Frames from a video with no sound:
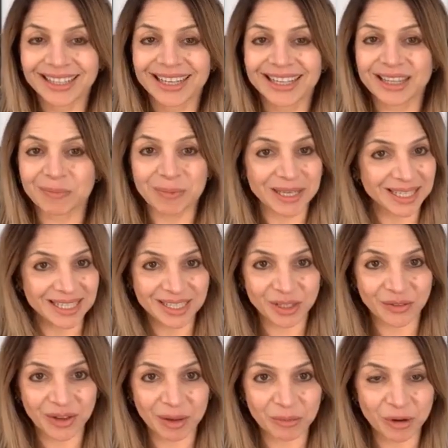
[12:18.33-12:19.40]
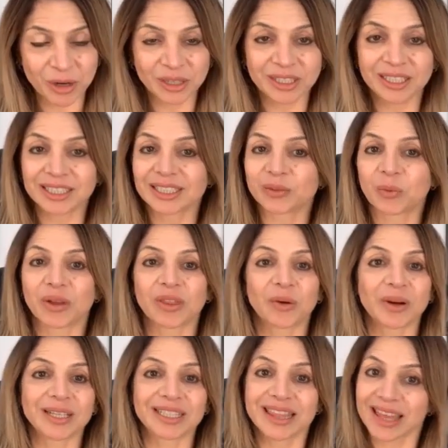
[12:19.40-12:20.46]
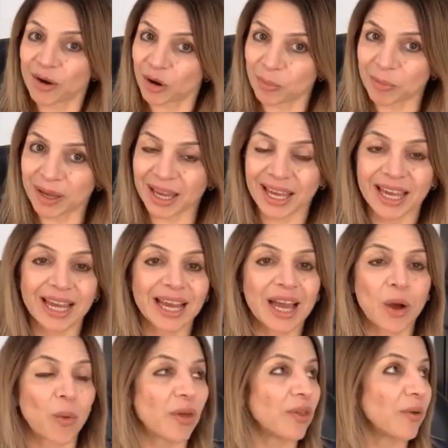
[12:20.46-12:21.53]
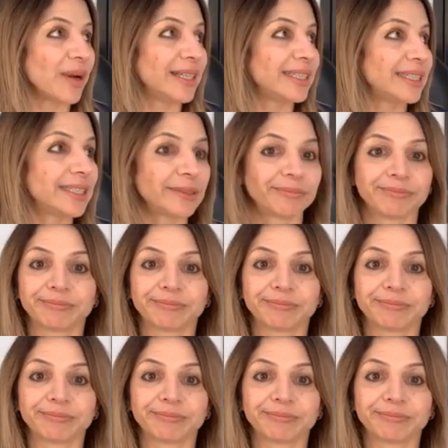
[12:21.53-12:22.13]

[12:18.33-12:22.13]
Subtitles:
the business of hypnosis, whether it's therapy, whether it's